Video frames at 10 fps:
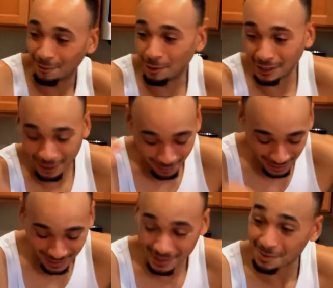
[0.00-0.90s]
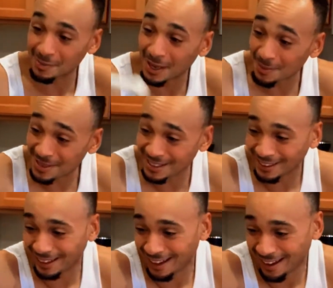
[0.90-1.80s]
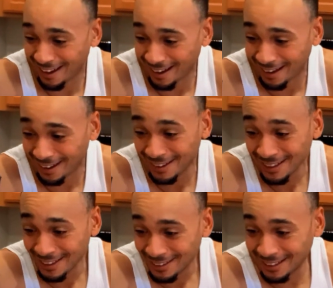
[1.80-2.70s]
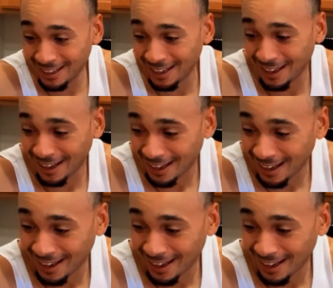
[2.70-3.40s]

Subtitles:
It really crunches them up. I